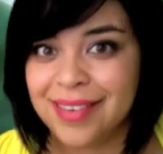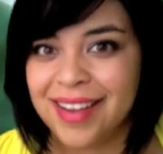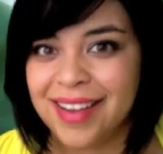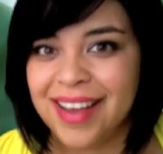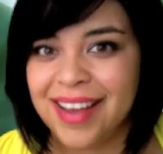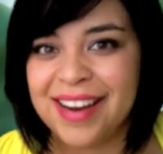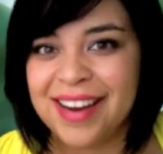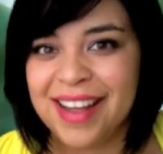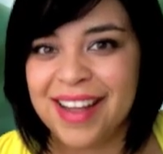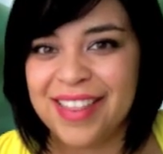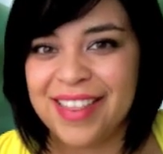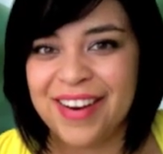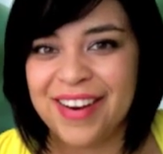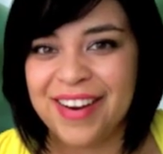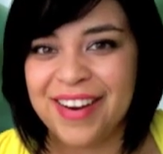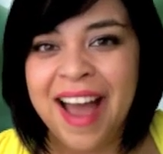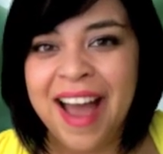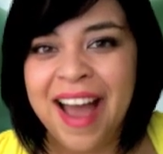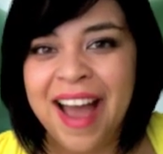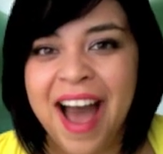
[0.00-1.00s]
another
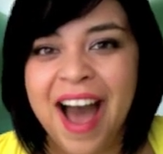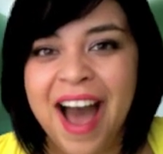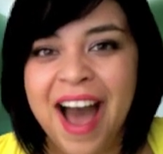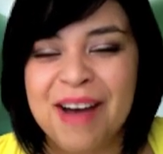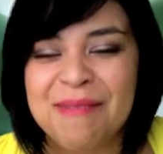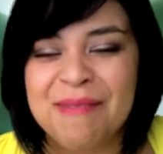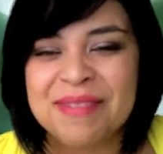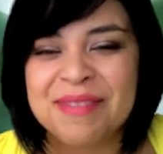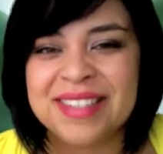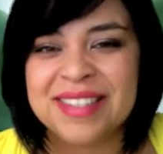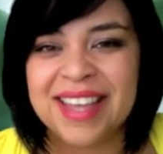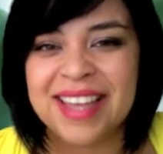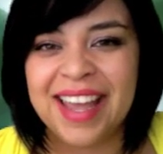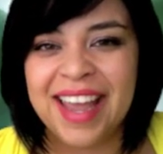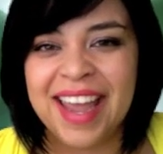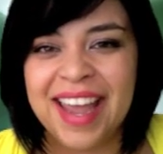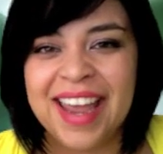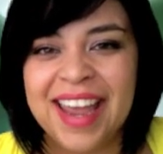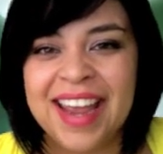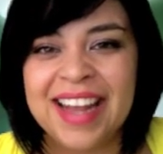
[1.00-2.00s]

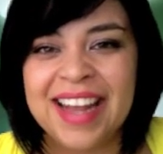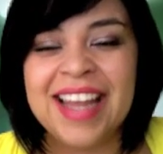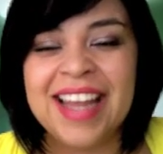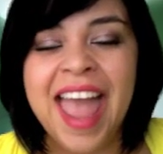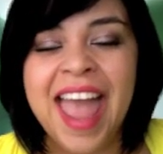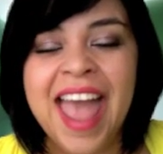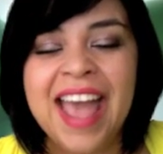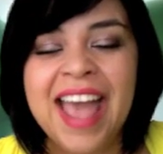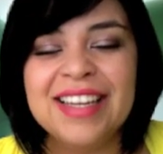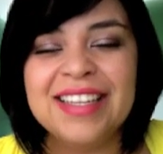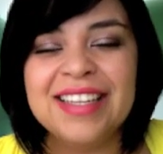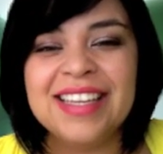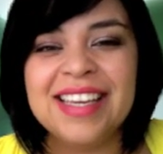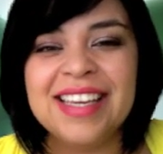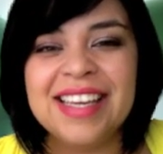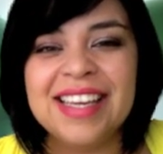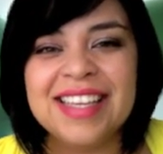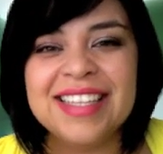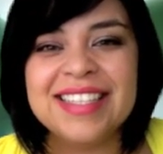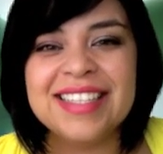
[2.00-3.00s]
upset. And
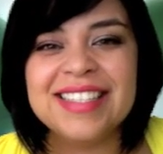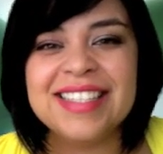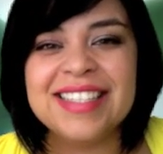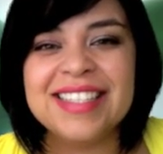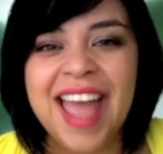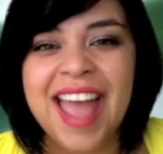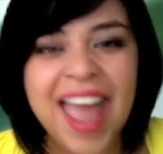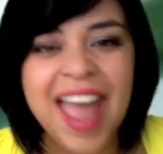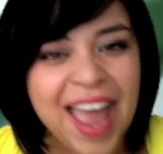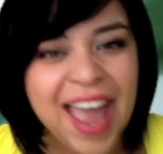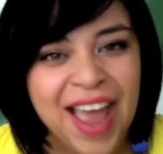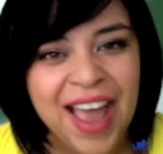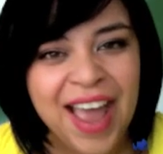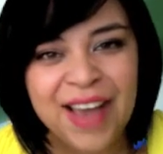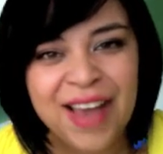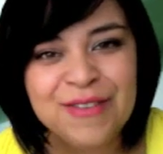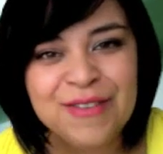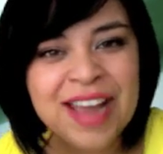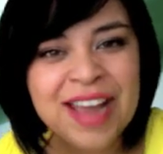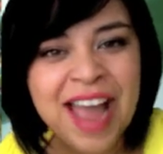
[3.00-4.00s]
ending the
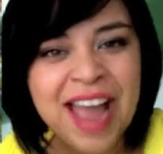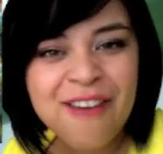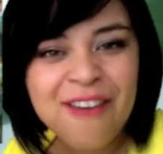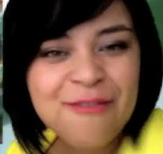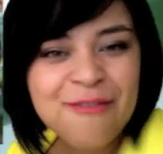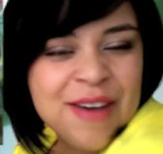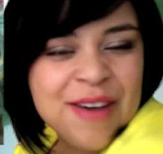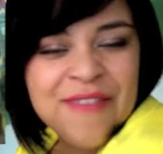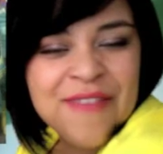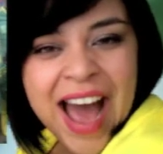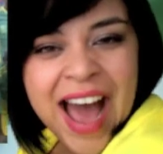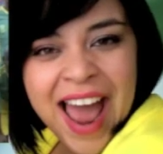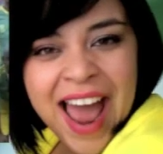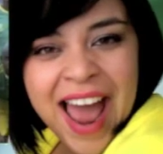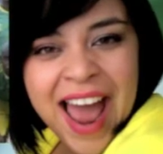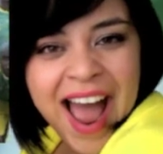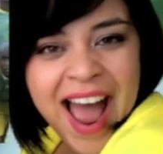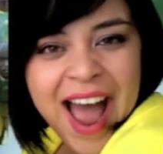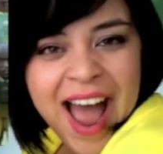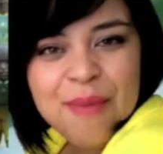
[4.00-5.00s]
day, we have
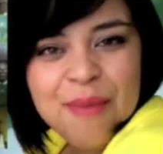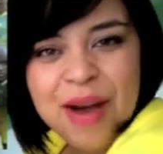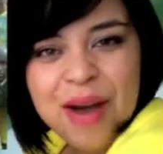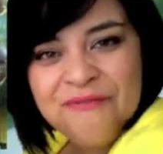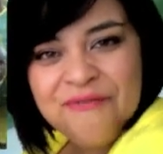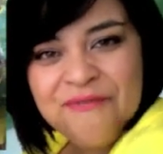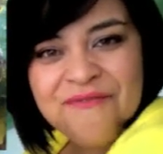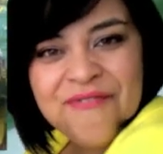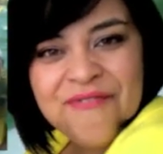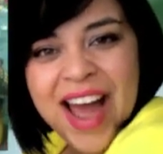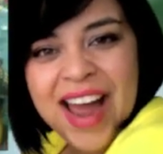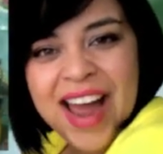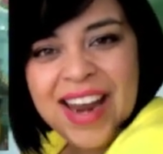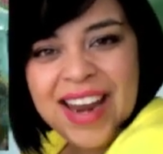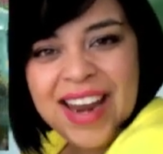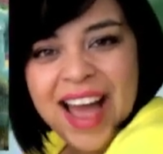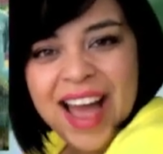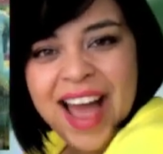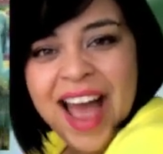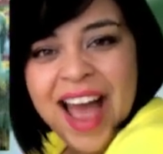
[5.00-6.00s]
Bafana
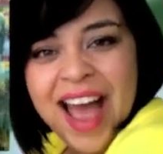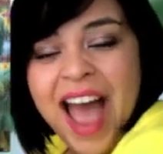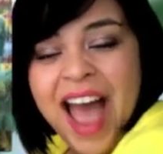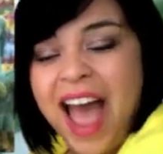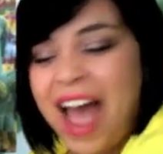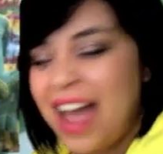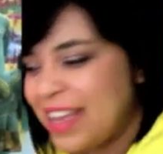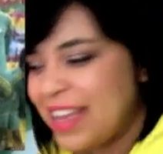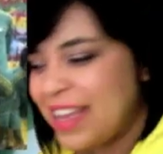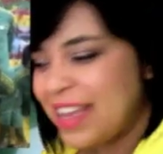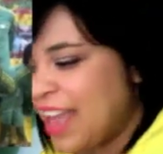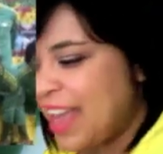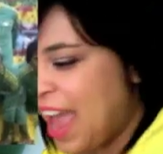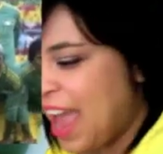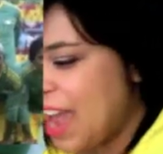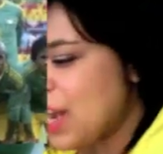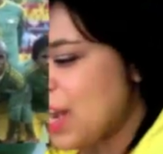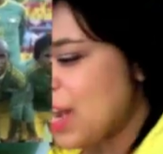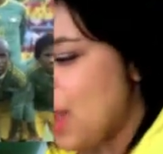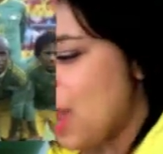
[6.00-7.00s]

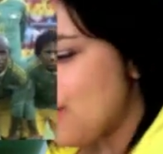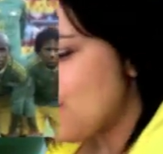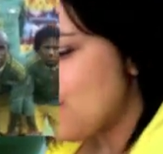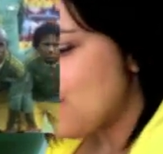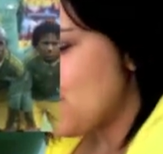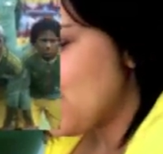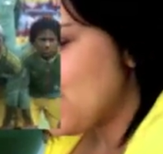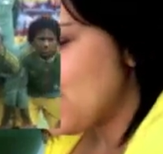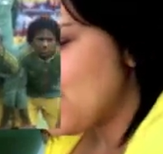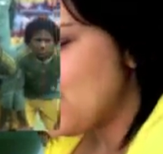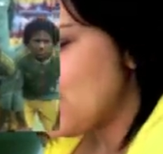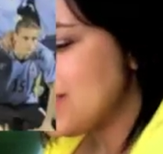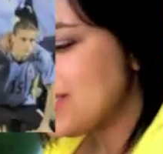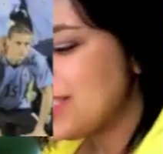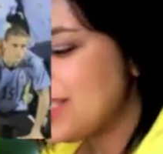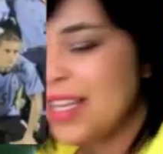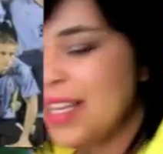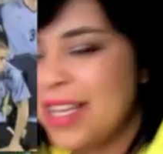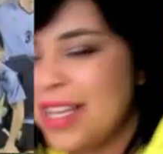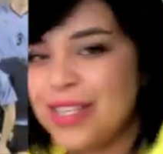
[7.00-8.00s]
again
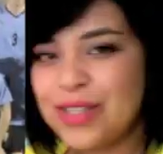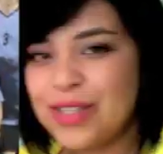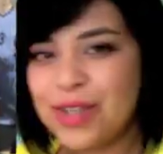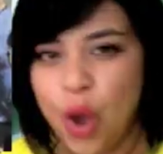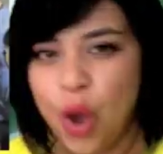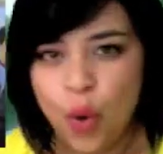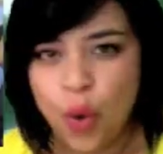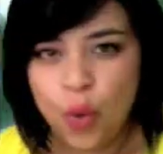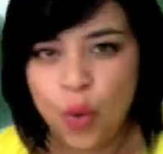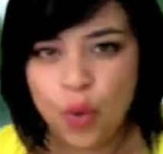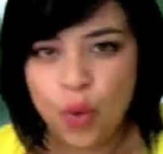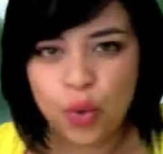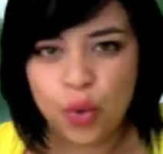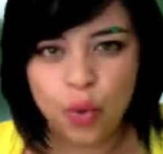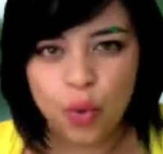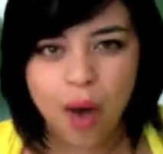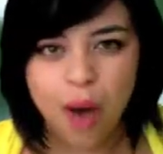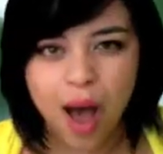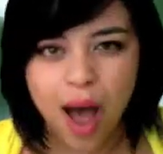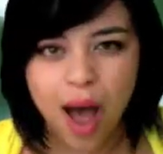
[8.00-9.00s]
versus
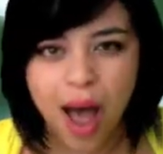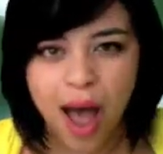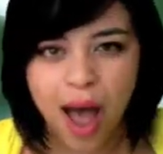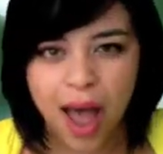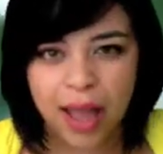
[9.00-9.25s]
Uruguay,